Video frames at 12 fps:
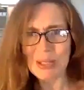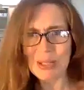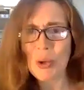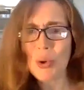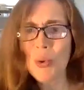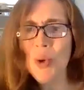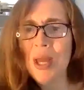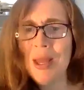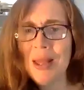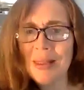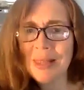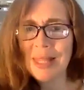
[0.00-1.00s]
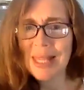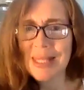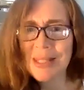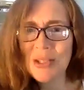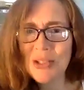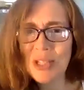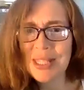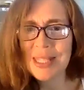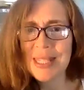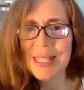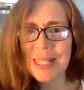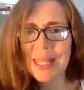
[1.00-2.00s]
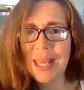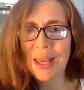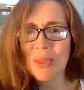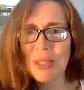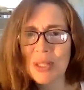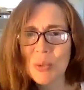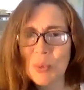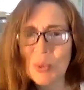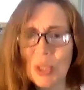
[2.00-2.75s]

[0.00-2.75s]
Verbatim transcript: So yeah. let's just see how this will